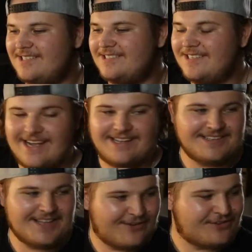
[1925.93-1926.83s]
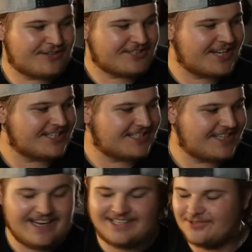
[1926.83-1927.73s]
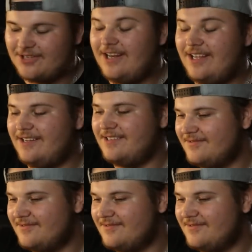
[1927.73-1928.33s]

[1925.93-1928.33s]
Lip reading: Yeah, after just getting to the lead.